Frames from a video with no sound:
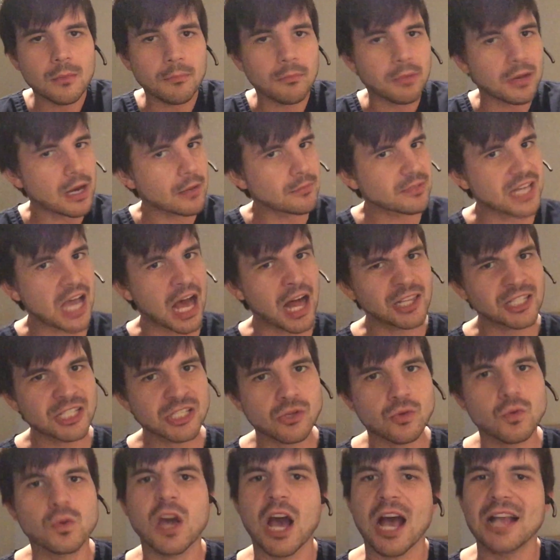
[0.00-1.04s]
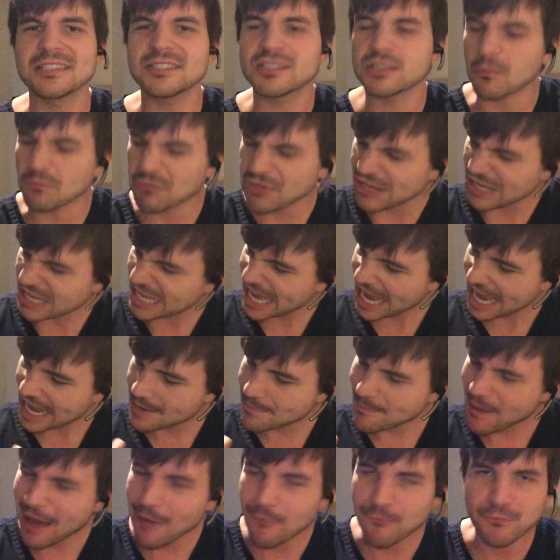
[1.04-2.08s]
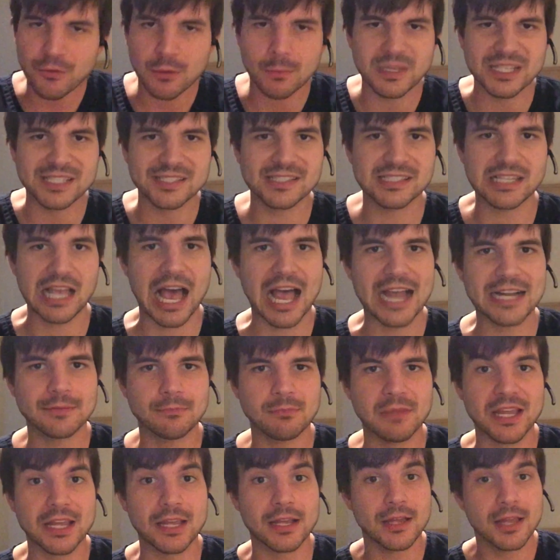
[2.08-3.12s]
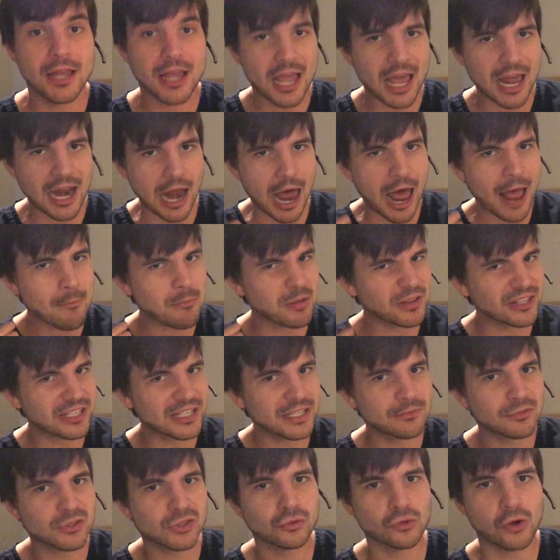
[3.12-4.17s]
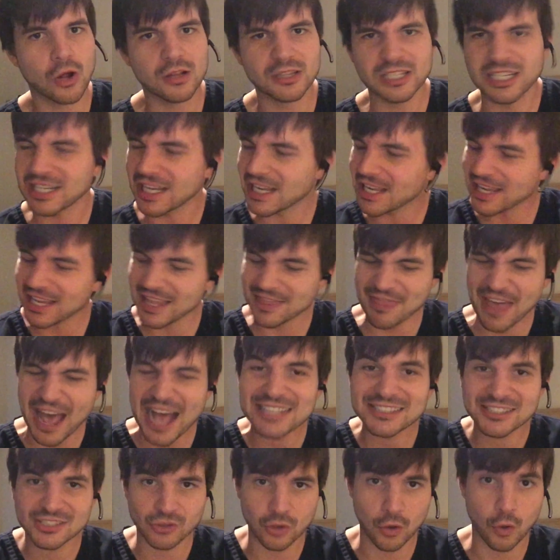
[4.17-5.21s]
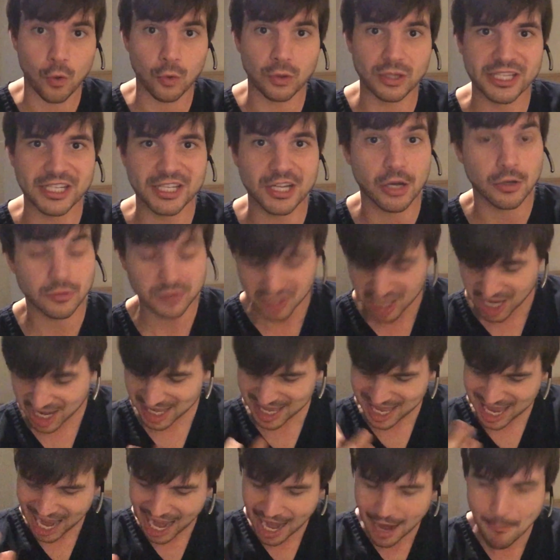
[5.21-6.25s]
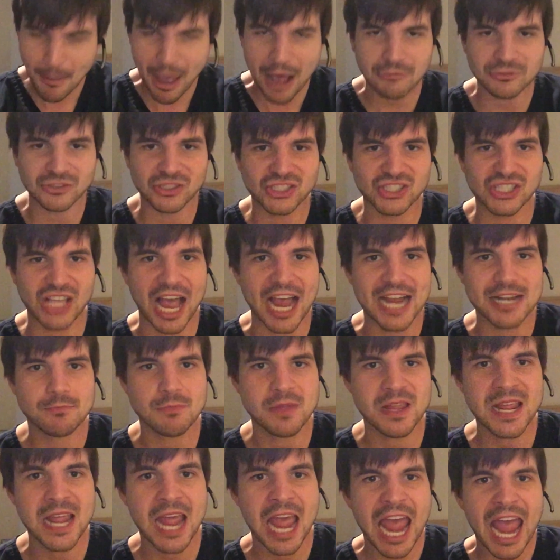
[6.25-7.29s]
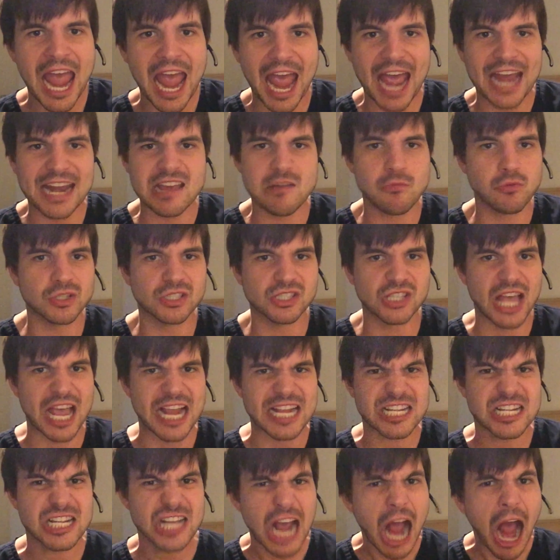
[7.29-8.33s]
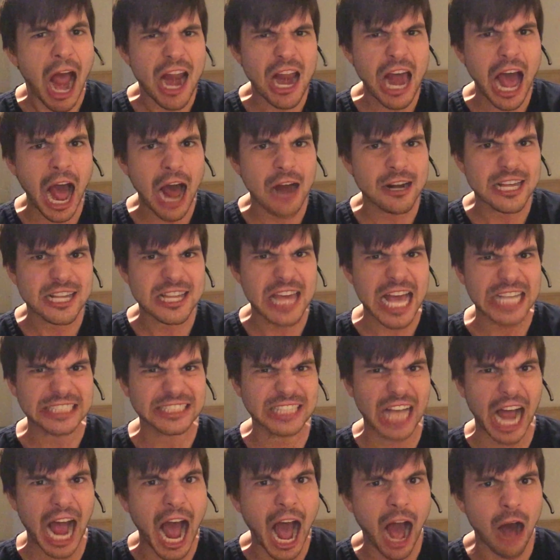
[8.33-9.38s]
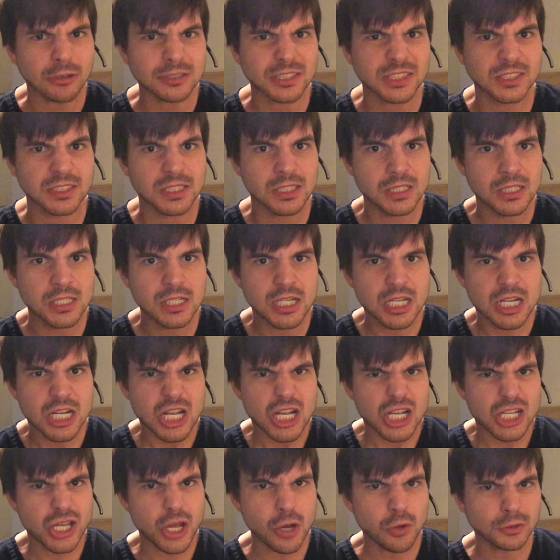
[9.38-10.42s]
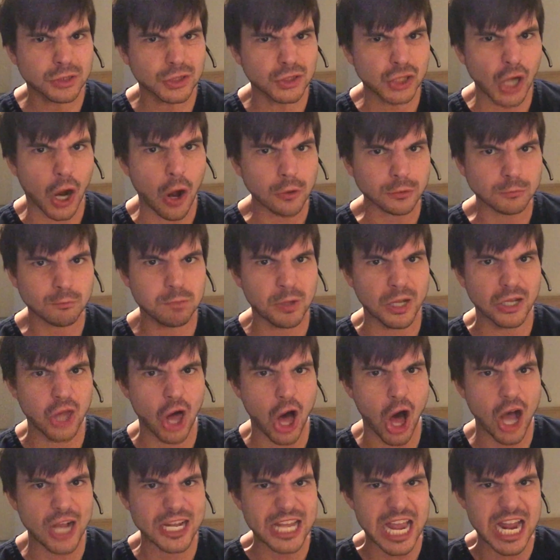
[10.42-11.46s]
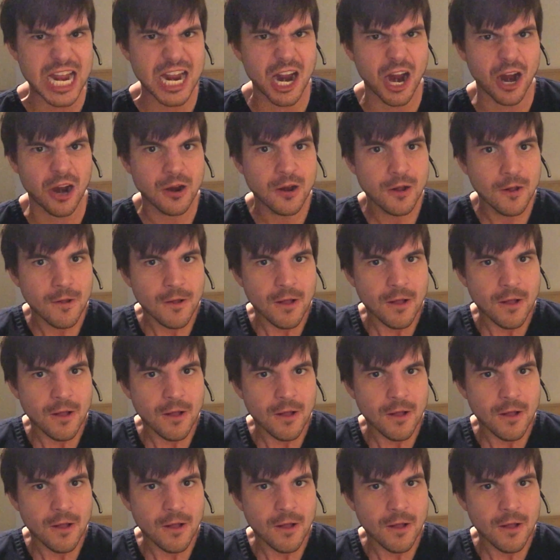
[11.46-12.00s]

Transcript: But I'm telling you guys, something came out from inside me, and I believe strongly that's the Holy Ghost. It came out inside me, and it was like, "Get out of this house! You don't belong here!